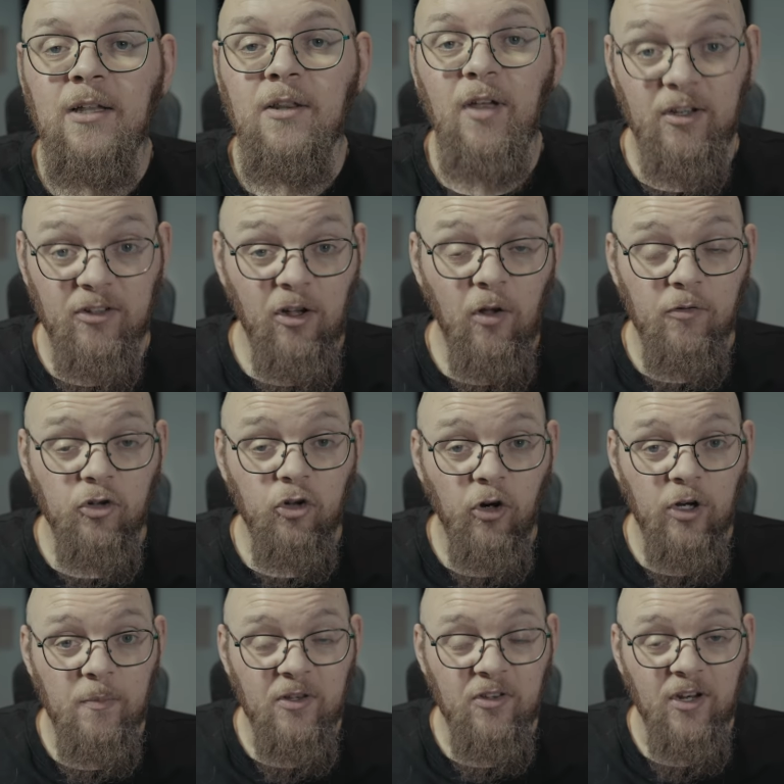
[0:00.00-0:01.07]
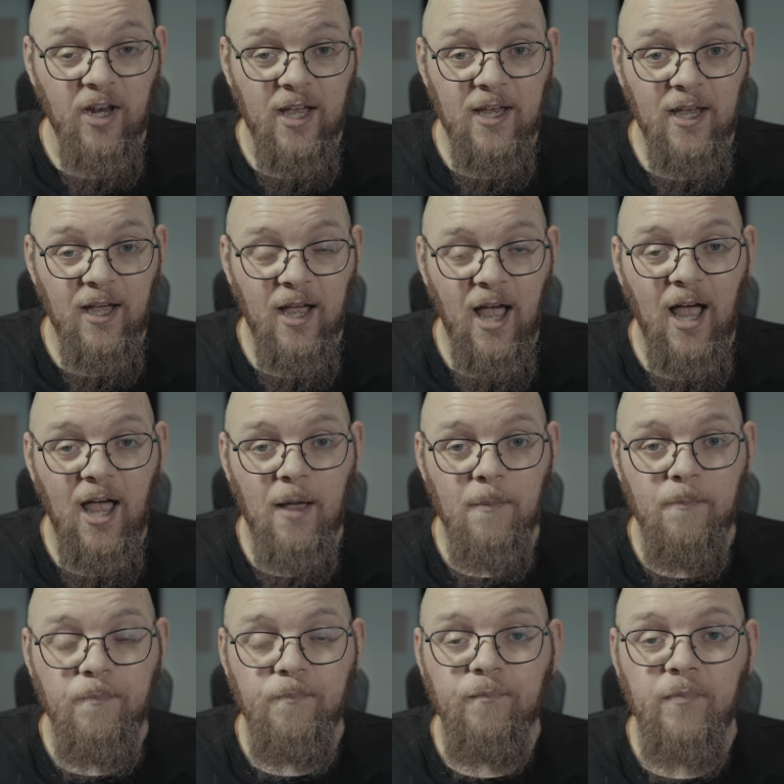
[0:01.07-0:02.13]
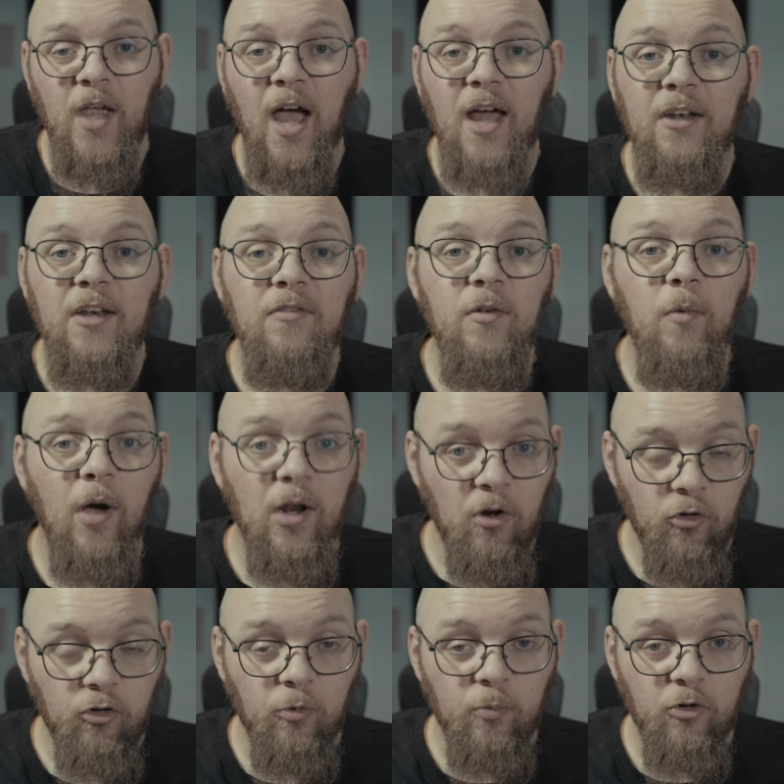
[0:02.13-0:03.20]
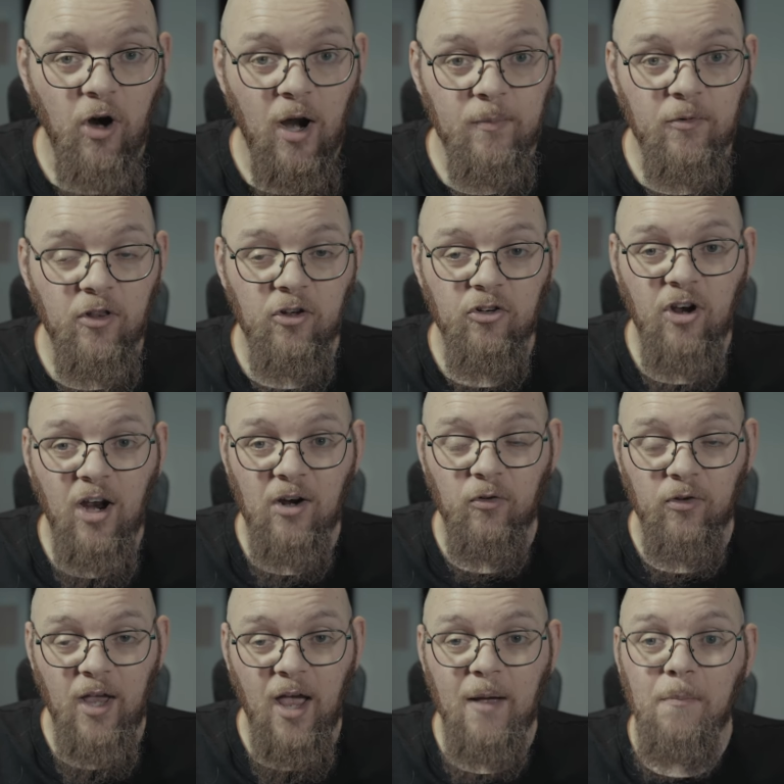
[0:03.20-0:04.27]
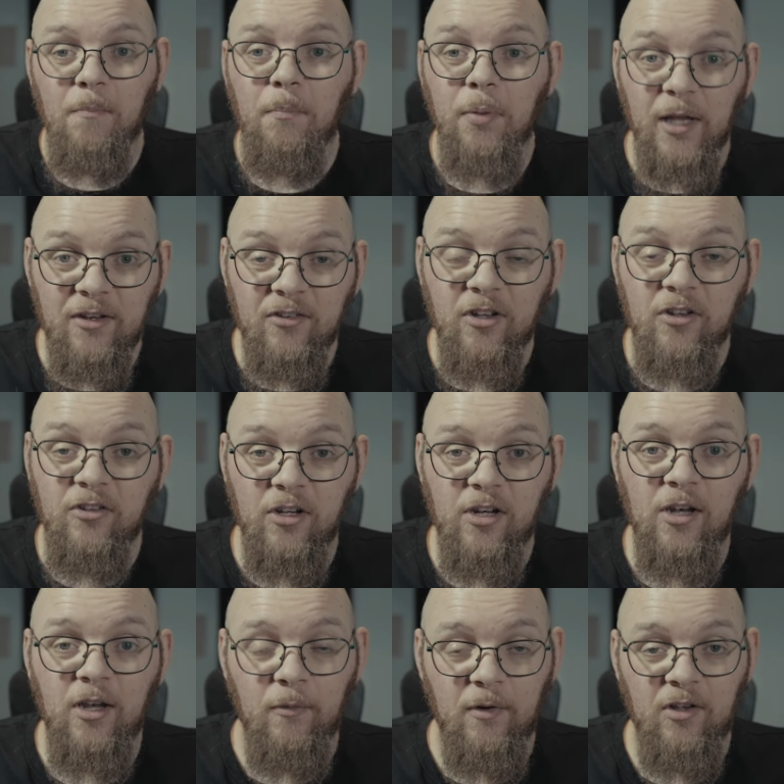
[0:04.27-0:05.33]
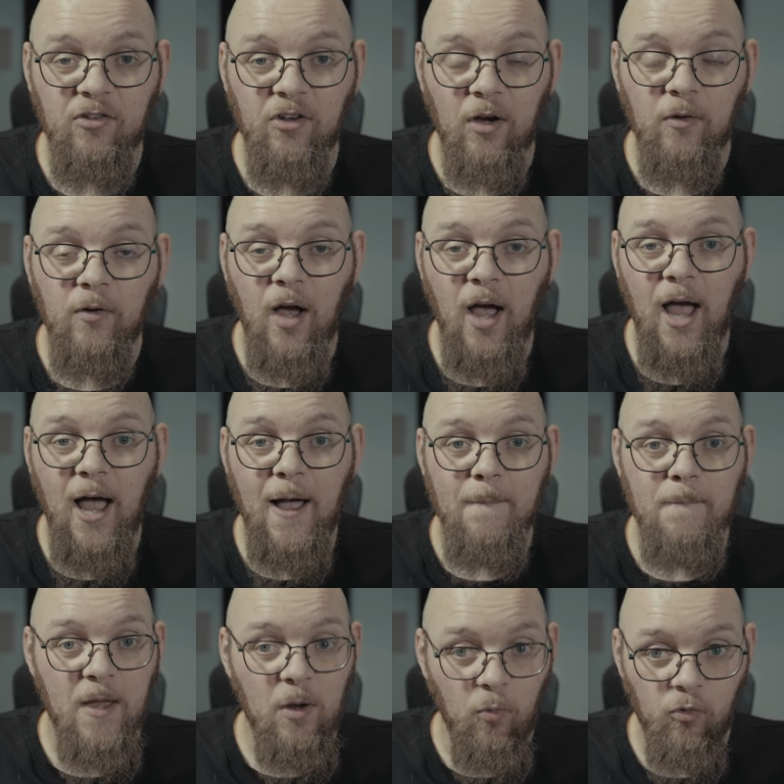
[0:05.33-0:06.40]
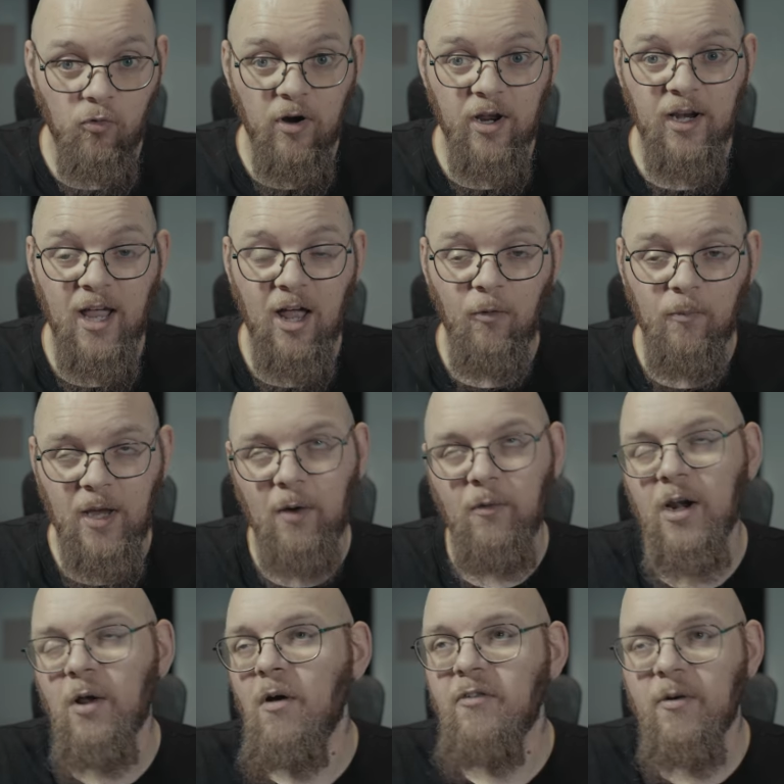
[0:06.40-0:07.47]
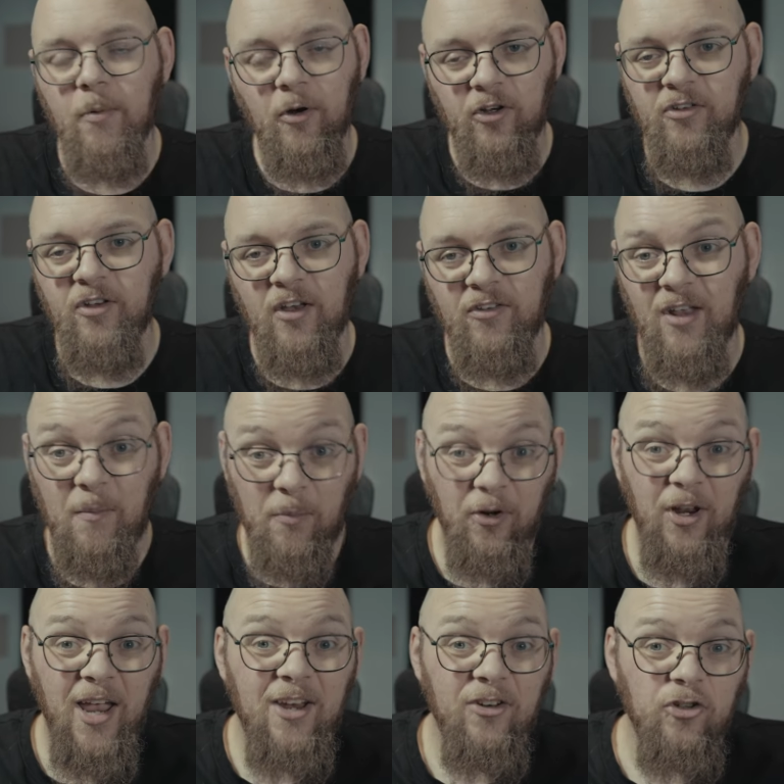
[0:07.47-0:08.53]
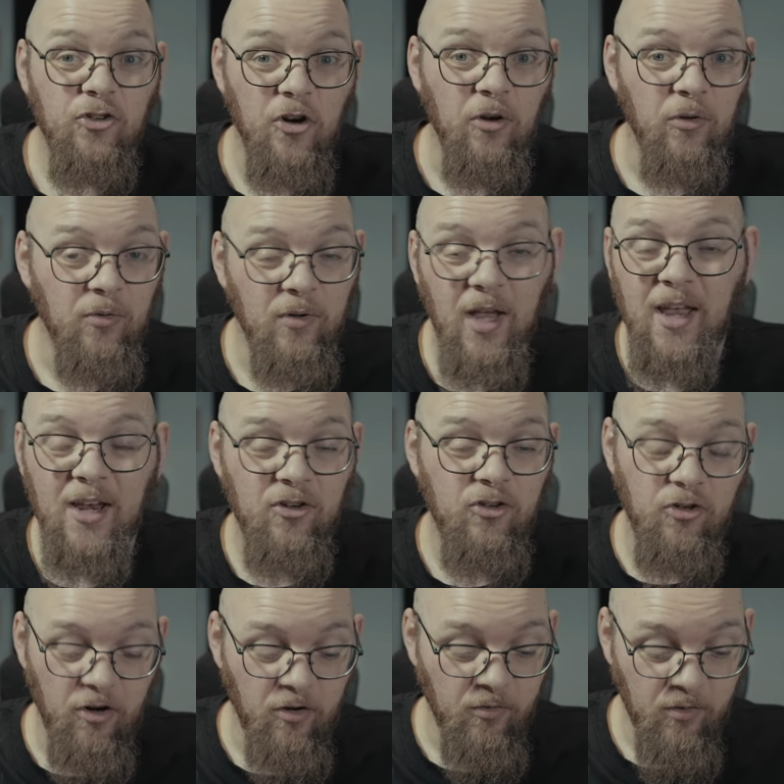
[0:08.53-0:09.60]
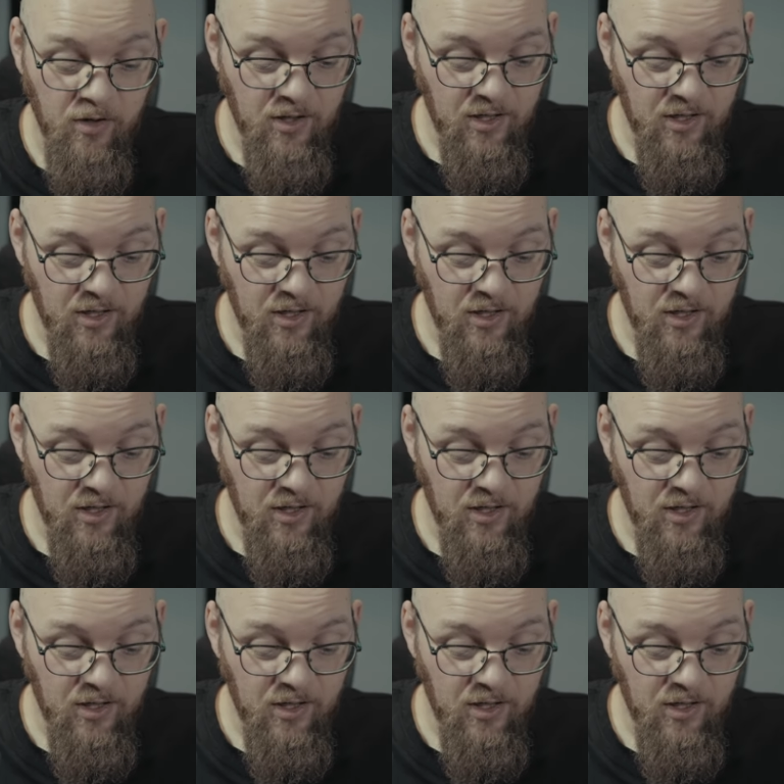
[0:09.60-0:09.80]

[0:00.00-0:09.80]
Thanks a lot for joining me today. Um, and if you are not subscribed to the channel yet, please consider doing so. Um, it will really help me out. I know everybody says that, but it is true. It is true.